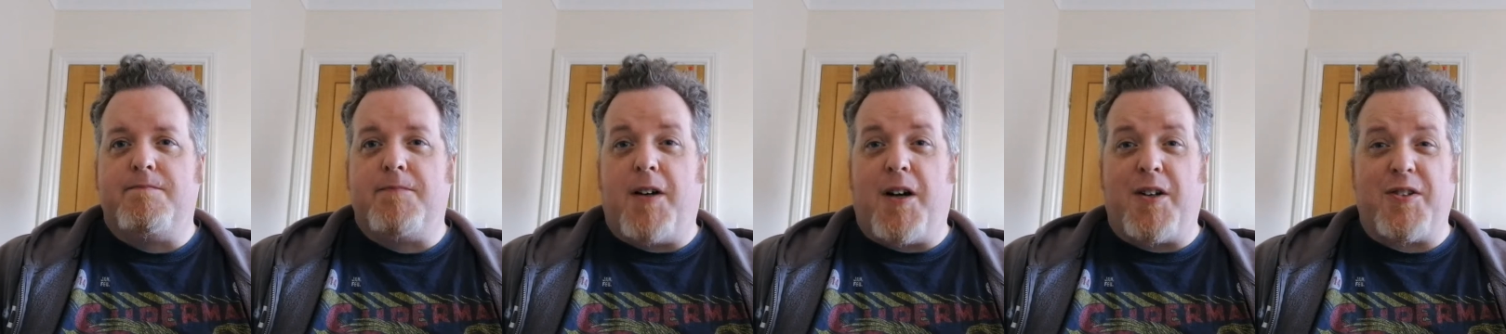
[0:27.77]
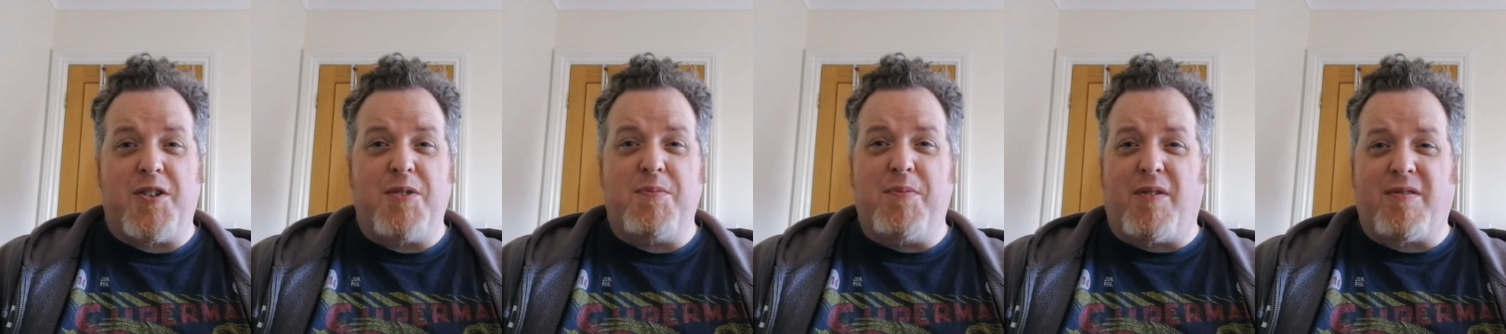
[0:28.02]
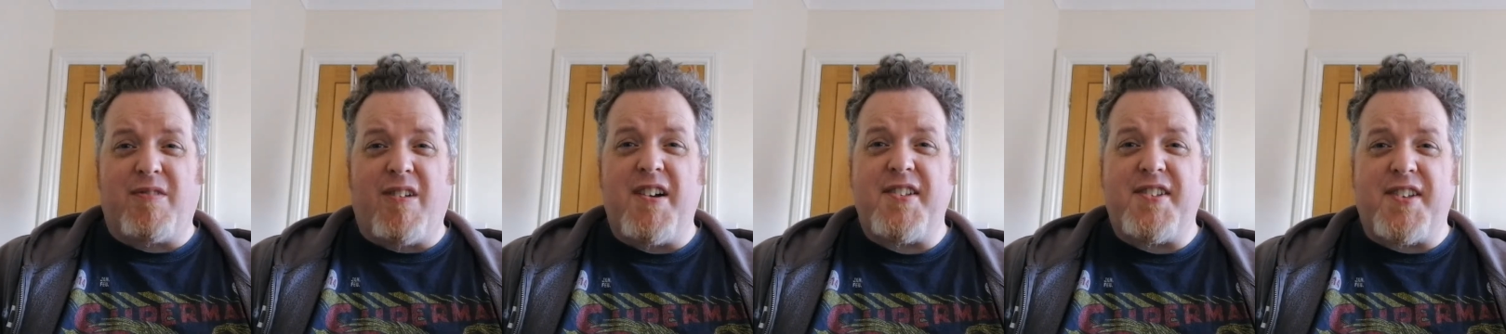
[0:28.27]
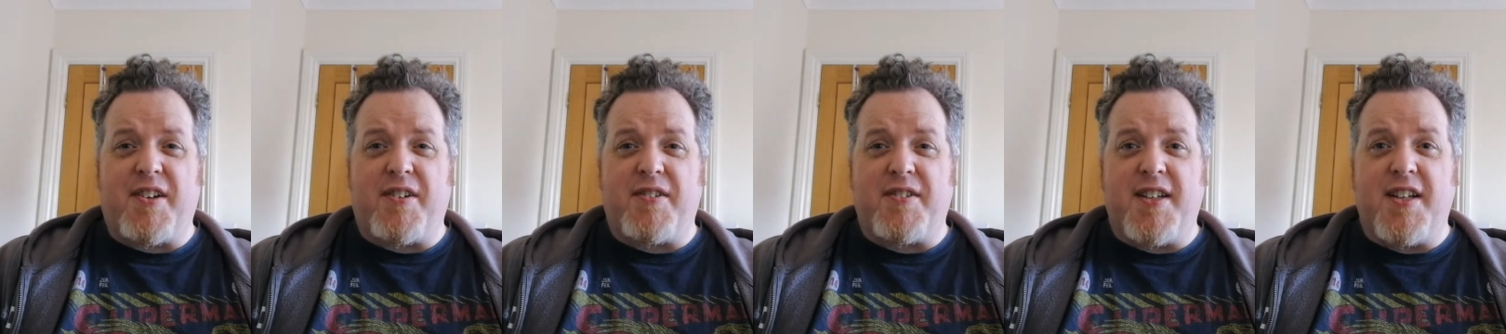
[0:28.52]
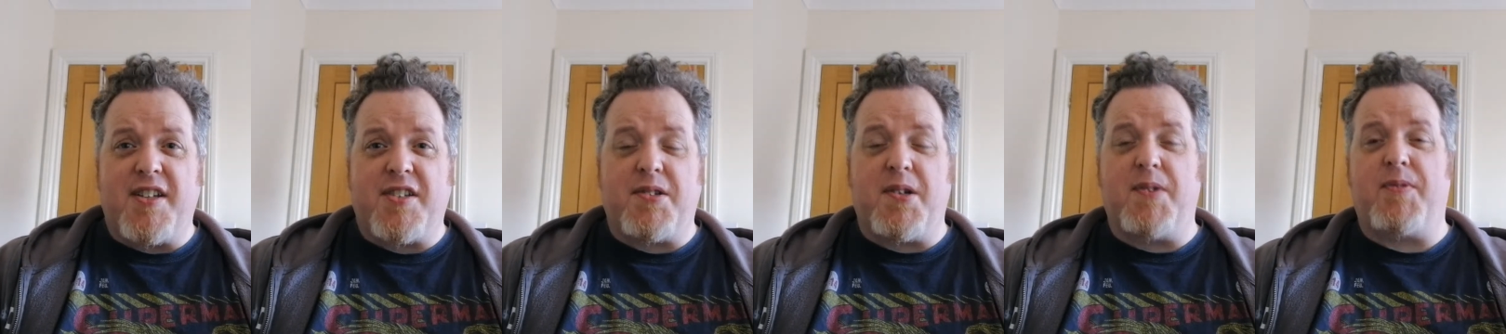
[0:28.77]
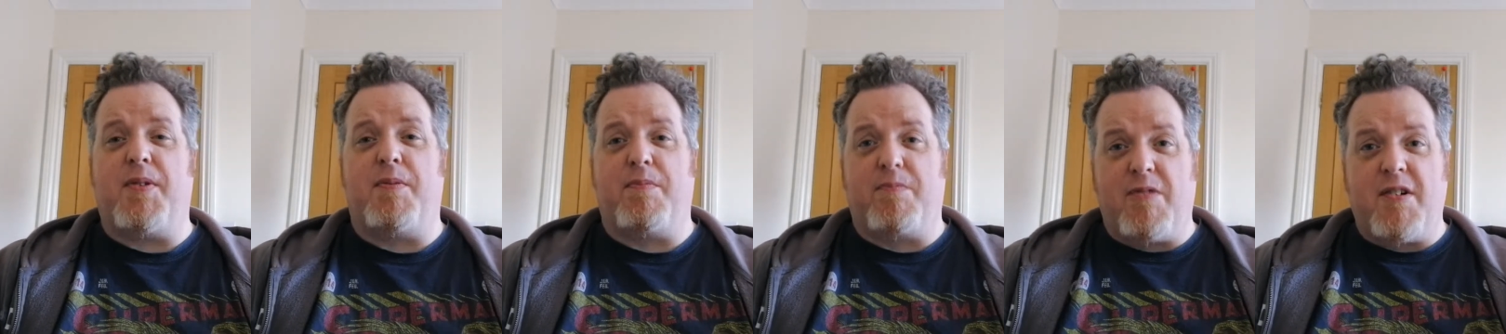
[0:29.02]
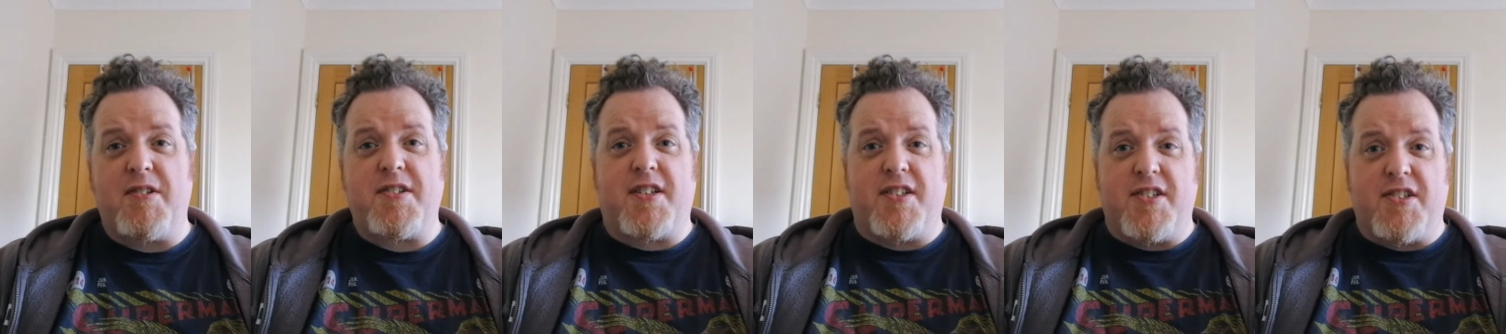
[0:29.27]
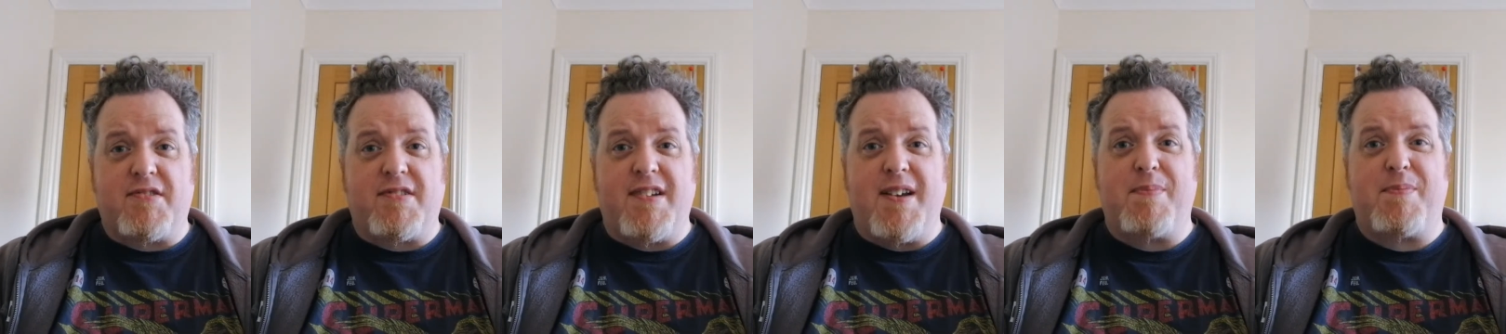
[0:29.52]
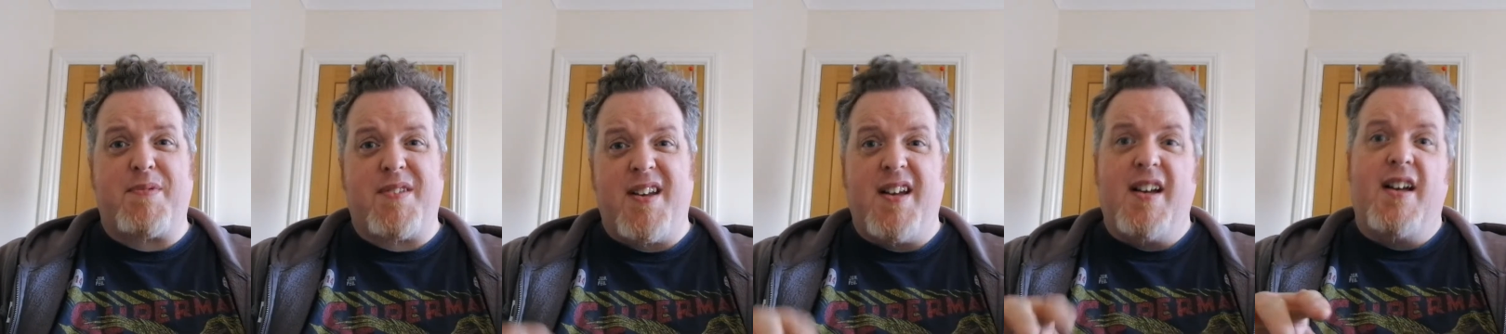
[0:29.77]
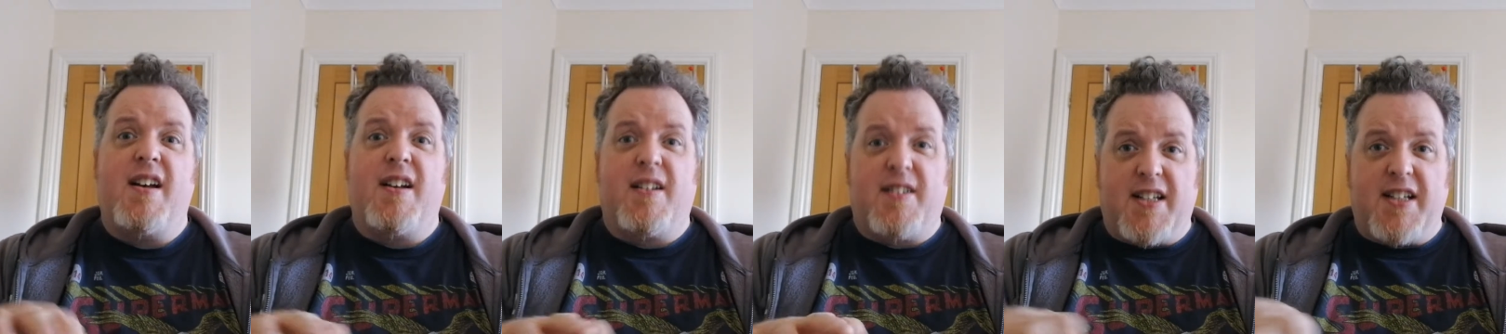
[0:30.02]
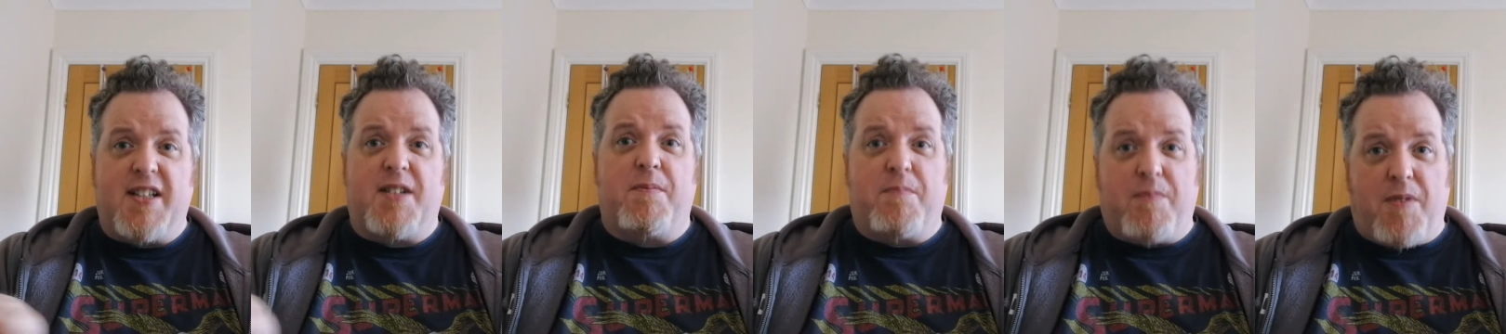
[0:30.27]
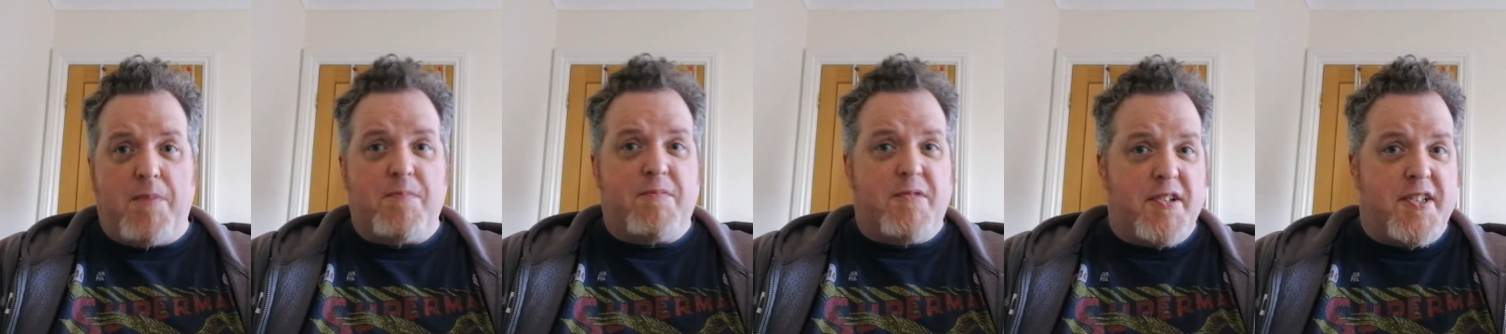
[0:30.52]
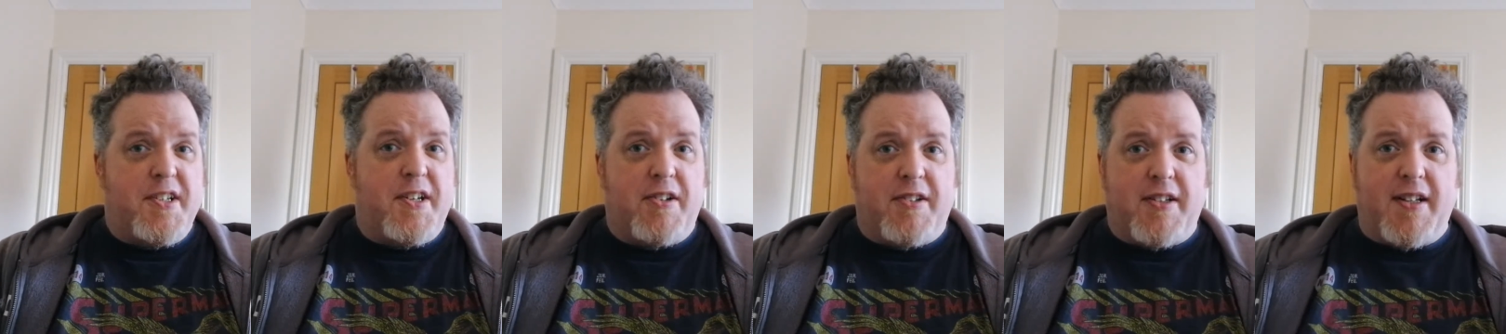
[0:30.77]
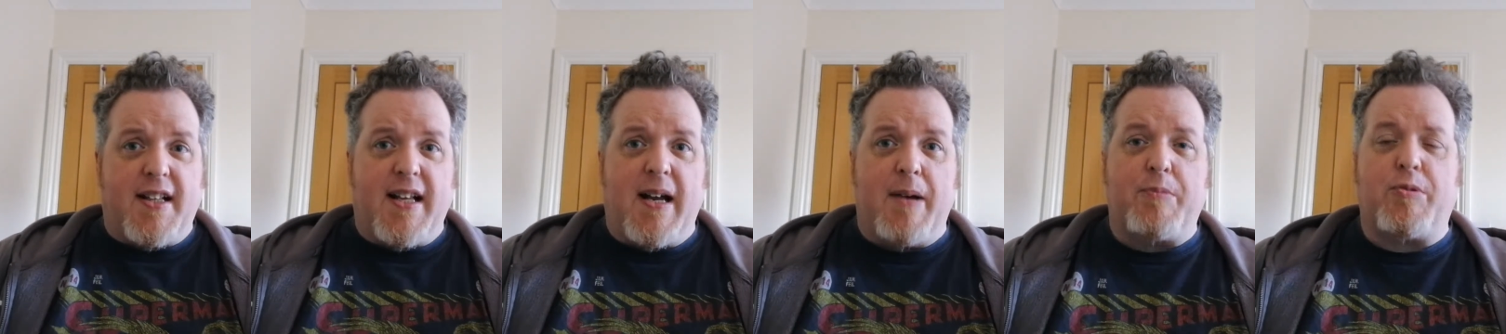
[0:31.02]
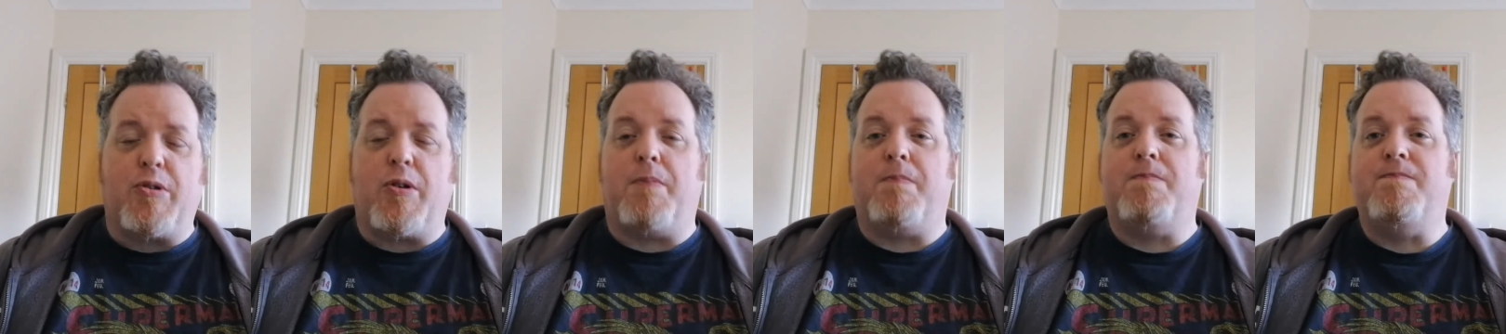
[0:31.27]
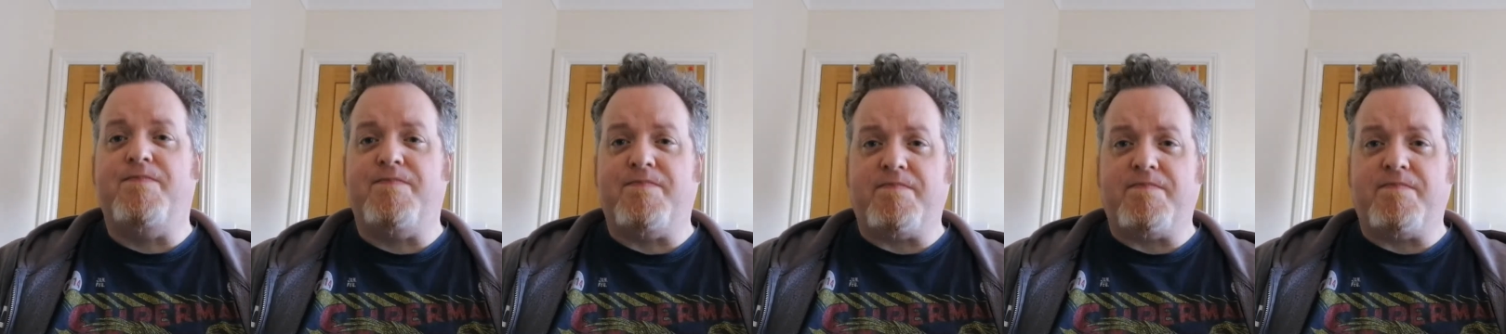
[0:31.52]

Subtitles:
I do my writing on there. So if I'm writing a script, then I'm writing on the laptop.